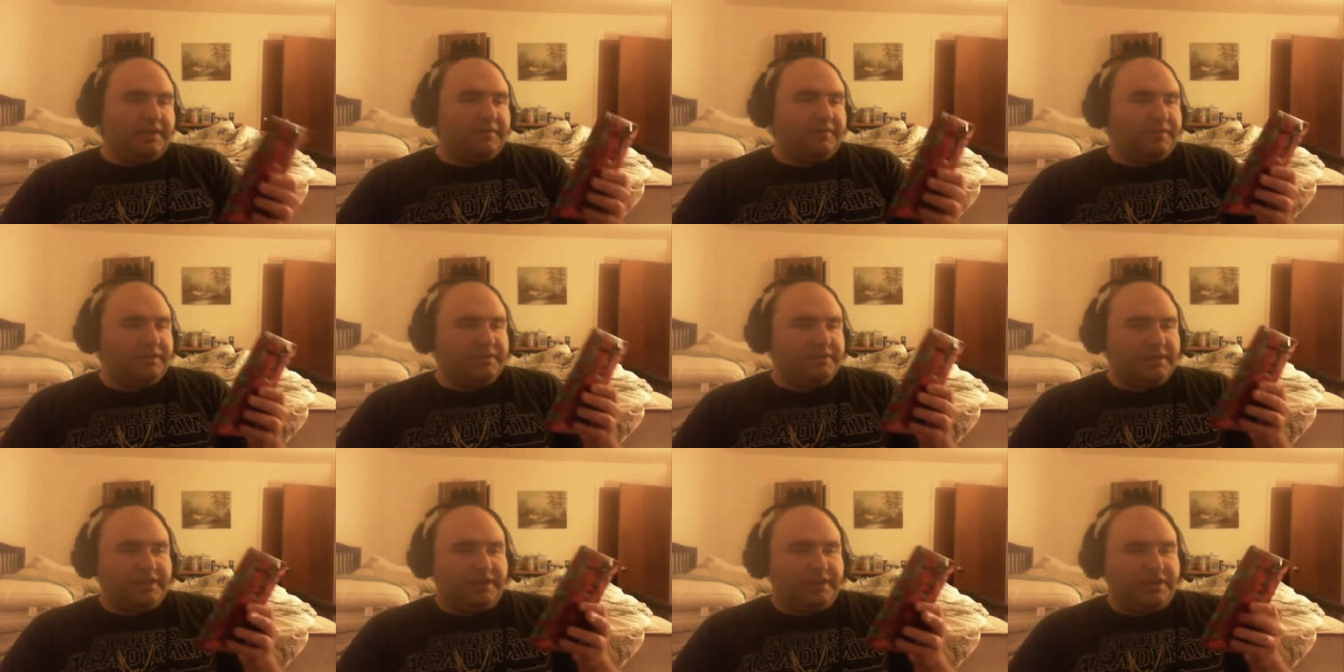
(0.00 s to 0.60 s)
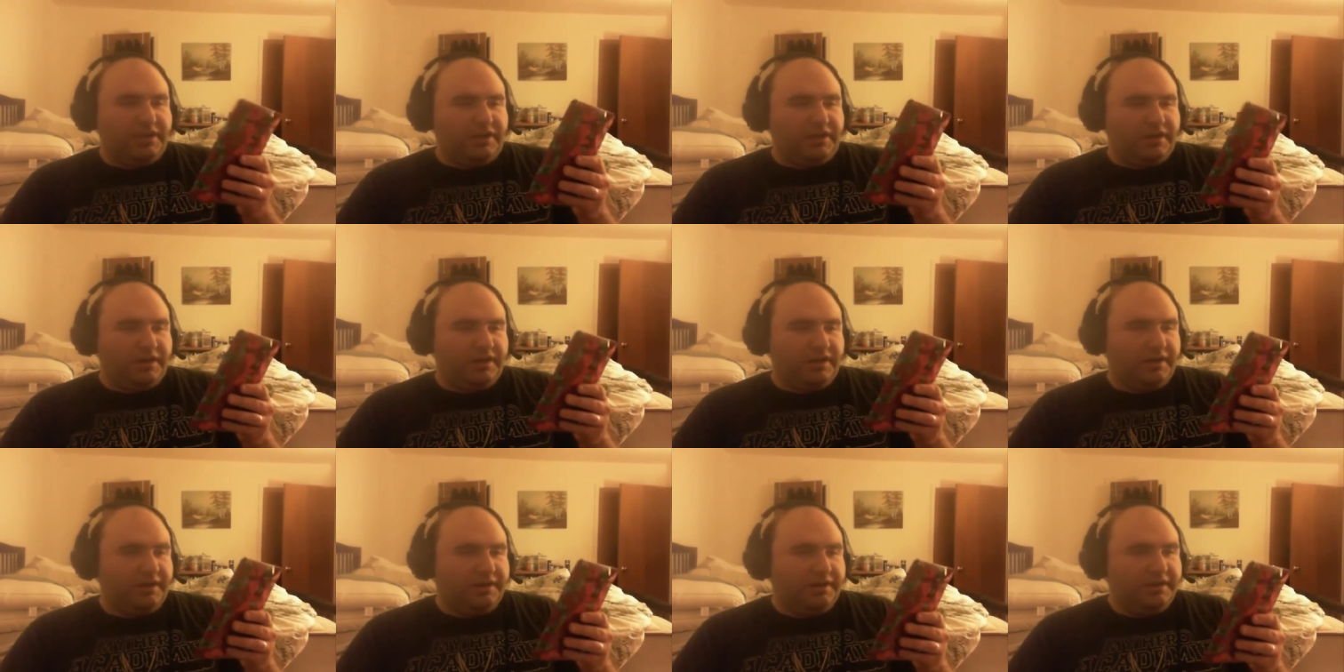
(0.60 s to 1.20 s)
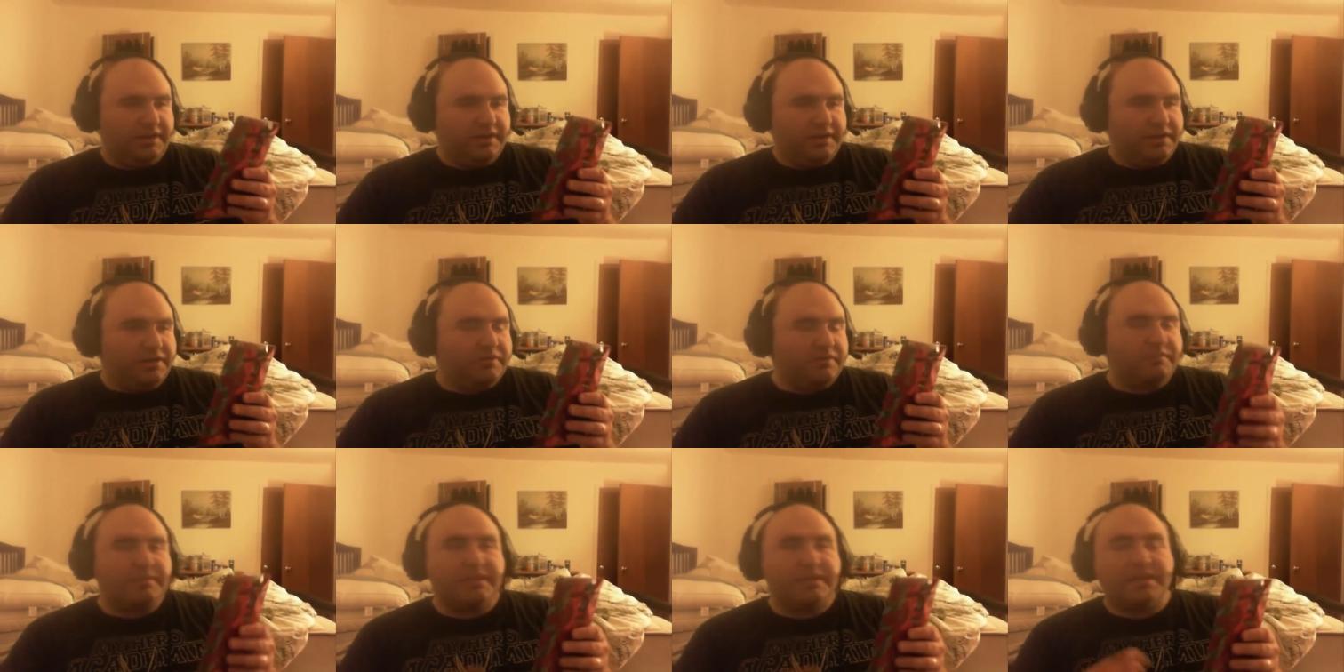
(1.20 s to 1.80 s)
This feels like a card.
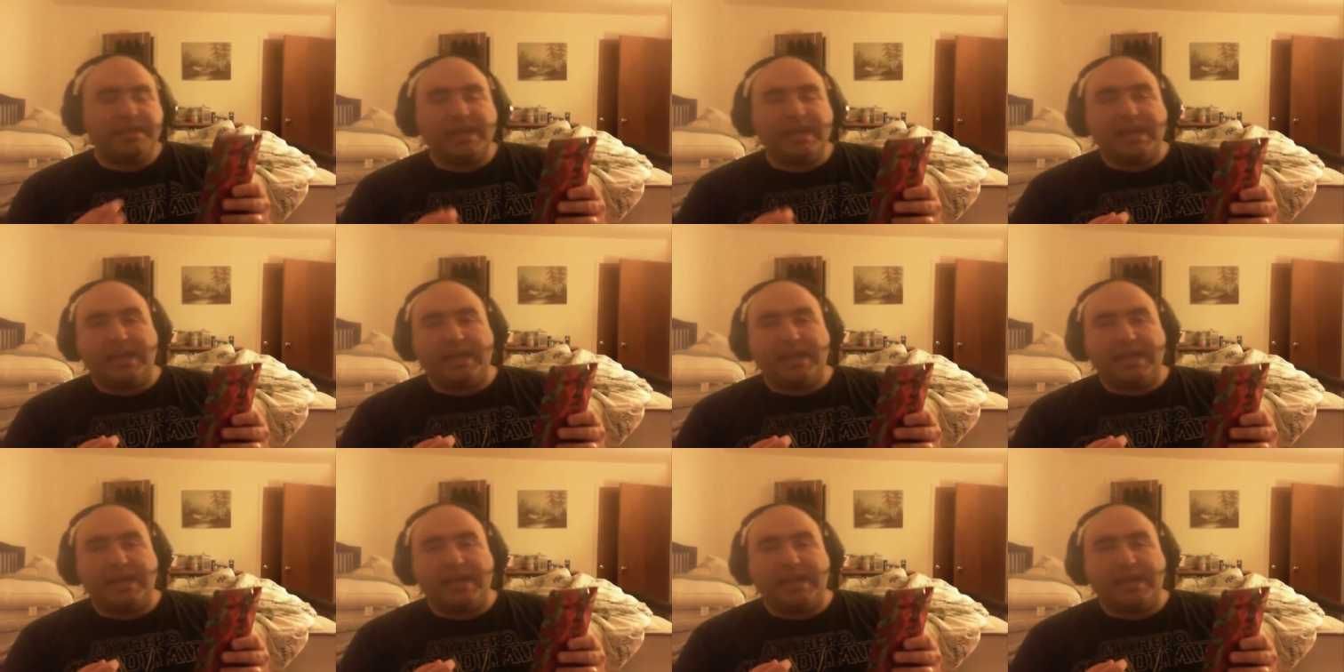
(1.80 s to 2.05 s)
You know what?